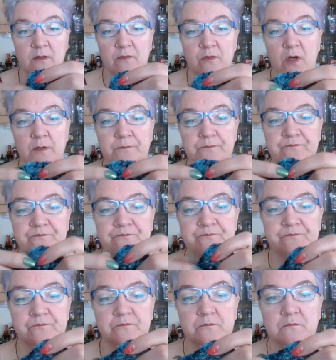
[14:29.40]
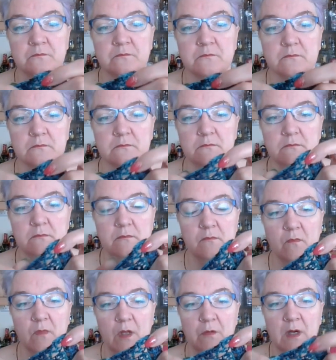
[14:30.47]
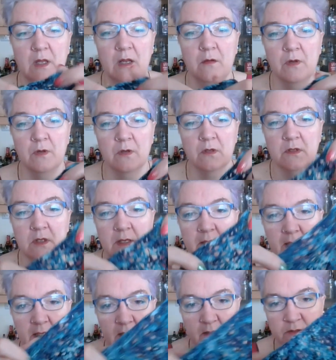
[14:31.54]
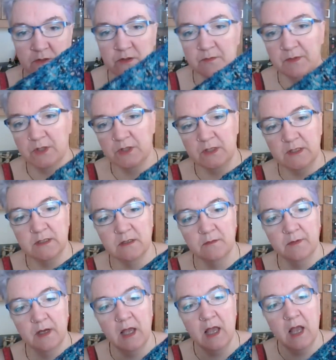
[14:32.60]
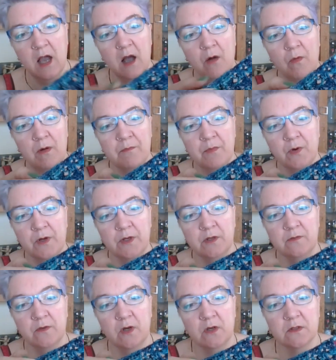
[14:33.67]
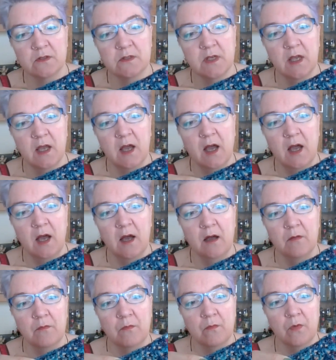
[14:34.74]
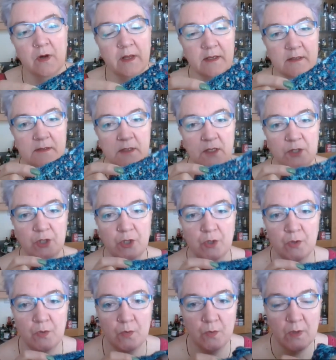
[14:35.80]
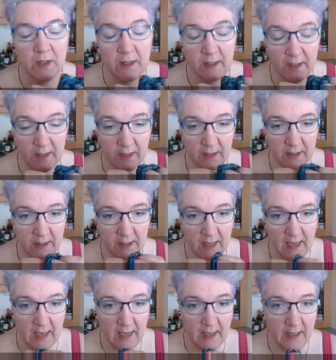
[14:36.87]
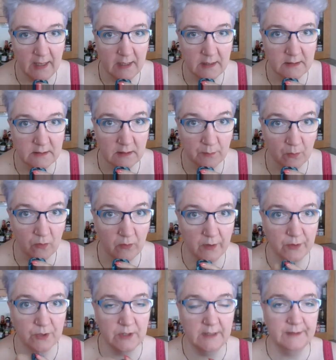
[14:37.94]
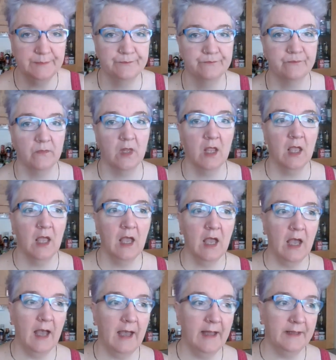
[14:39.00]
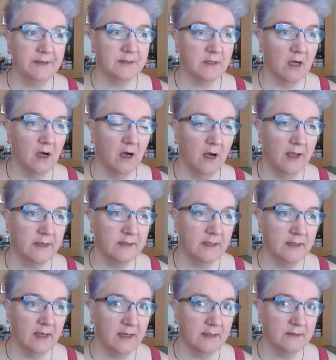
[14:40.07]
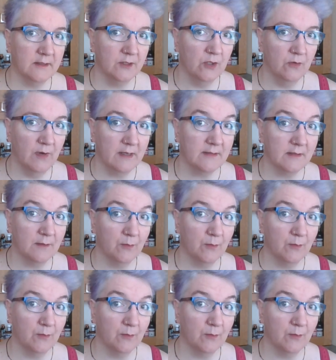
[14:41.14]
well, I won't again go into too much detail, but at one point you've got what is a UK double crochet, and I did that as a US double crochet. I didn't translate that bit,